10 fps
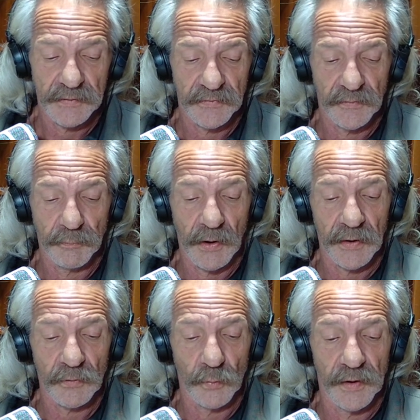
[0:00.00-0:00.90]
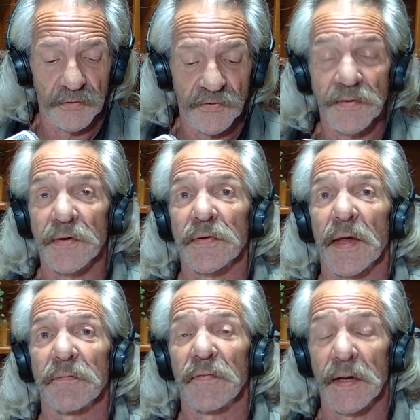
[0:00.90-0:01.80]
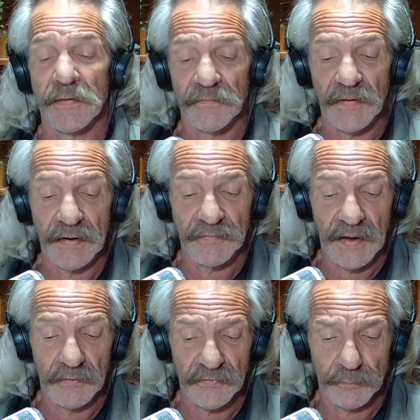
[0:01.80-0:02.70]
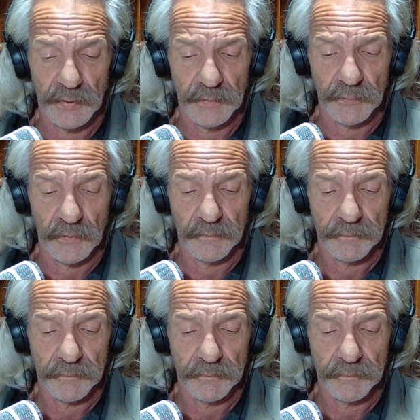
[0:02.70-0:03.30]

to the park where Jesus had fed the 5,000 people.